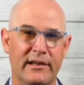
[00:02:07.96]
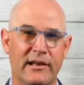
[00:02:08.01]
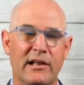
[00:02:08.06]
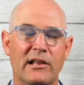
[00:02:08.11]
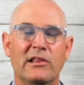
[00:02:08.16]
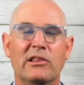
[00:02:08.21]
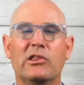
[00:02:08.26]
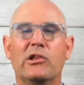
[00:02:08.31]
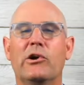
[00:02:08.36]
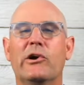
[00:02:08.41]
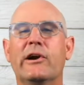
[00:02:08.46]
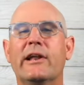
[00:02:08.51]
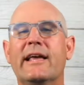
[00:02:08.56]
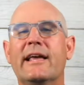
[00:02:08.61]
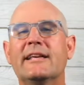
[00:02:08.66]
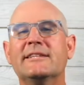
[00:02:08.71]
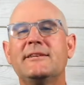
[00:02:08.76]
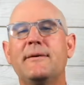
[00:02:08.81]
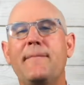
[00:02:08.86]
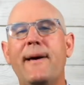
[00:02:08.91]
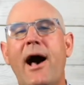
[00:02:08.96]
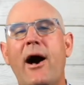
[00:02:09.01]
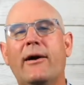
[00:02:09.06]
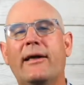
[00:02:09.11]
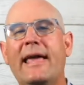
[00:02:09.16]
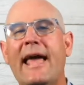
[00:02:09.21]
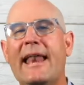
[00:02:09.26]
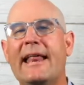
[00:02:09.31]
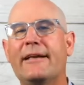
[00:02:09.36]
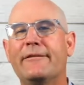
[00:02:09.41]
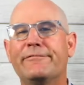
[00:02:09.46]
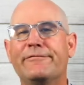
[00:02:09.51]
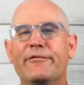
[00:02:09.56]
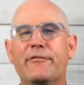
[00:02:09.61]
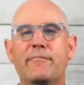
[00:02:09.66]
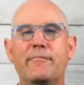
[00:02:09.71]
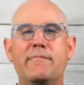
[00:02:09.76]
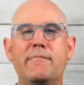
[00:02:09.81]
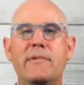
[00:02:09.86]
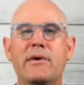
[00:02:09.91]
Learning is about getting
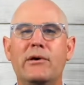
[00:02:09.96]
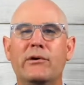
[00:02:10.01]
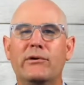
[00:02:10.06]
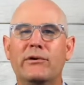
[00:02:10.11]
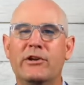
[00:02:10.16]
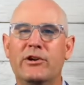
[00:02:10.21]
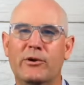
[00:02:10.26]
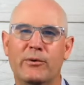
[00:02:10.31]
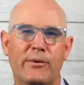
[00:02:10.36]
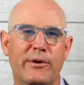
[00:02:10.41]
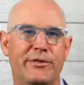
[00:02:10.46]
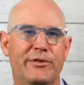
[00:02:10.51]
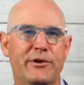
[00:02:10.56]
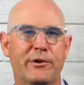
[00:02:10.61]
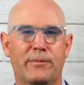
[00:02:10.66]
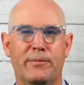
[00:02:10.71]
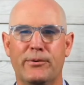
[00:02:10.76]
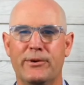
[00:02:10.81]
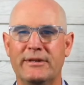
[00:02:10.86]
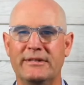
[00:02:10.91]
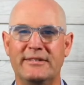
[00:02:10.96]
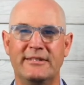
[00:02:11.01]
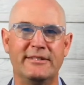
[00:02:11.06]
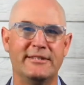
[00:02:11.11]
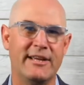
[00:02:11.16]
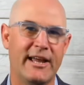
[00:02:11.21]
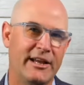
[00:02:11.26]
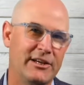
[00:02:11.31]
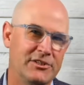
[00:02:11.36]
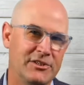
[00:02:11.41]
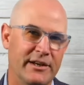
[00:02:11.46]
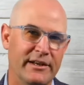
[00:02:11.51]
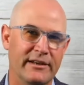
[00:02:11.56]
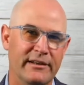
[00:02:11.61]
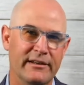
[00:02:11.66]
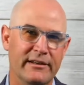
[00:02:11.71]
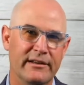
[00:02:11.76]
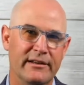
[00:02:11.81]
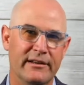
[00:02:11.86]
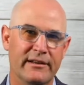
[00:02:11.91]
familiar with your presentation.
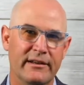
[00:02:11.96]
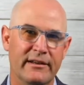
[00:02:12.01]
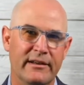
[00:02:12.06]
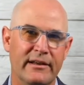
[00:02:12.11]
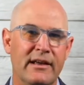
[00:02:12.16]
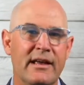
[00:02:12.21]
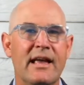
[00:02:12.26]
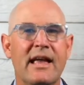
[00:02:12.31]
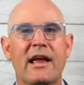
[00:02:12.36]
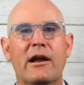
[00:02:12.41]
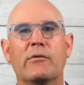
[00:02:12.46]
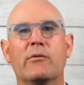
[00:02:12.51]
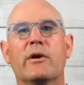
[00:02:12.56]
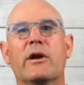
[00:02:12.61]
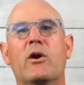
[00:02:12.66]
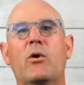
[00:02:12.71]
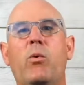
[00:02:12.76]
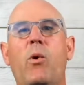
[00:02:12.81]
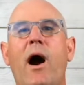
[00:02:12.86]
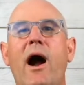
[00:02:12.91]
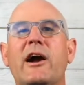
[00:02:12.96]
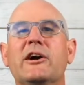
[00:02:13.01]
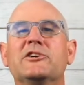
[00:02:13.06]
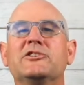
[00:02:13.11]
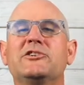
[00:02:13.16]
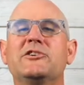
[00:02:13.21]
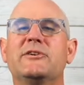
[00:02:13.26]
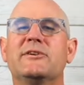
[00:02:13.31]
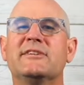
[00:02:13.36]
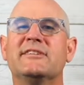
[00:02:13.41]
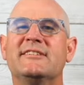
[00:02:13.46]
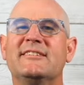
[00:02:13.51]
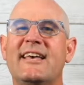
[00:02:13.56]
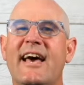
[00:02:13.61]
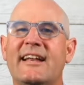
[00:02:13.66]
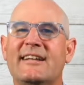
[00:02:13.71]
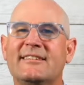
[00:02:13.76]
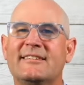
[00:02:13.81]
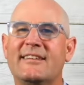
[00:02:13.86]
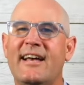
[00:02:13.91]
It requires you to
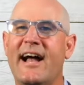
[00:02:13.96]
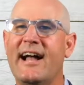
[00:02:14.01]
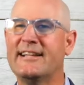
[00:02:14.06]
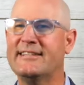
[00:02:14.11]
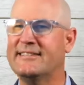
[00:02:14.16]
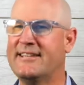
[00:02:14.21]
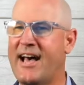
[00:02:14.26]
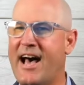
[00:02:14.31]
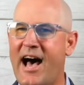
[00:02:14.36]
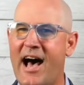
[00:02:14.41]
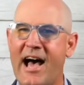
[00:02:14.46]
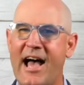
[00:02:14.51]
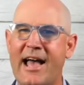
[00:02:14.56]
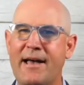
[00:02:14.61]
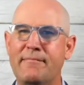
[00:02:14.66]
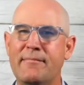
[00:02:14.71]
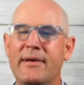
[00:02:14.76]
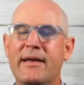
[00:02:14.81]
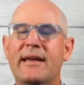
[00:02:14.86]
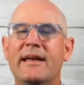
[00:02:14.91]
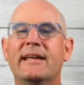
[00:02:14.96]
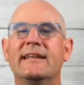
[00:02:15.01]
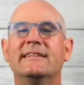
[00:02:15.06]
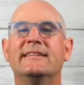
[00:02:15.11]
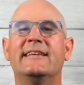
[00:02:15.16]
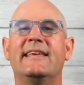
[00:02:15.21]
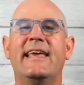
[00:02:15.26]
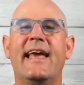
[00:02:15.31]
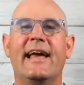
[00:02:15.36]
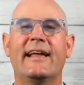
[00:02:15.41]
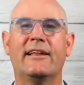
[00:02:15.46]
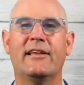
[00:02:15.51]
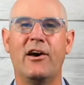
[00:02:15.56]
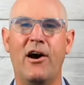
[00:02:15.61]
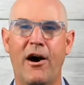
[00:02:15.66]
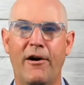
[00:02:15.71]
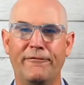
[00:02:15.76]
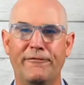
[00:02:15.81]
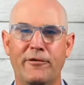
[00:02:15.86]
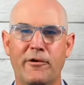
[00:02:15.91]
set aside time to get
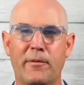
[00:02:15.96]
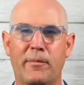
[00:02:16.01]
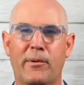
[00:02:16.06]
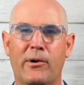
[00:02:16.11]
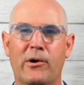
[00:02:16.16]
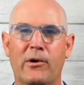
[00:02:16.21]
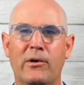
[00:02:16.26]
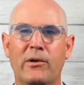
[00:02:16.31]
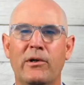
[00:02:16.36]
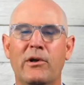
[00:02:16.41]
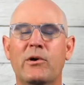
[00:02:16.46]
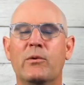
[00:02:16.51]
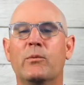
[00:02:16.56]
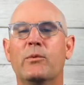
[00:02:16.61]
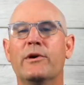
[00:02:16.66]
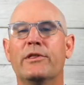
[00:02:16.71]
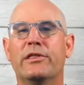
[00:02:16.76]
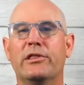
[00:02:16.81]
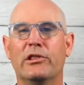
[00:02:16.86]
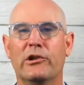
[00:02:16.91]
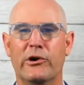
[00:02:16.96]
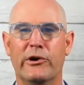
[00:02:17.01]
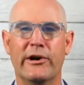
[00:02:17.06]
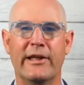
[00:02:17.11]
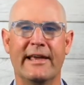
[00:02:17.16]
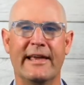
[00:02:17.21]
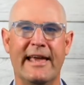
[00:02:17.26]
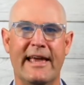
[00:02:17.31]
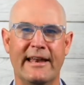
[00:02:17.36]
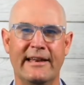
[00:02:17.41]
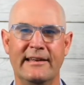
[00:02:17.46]
comfortable with learning it.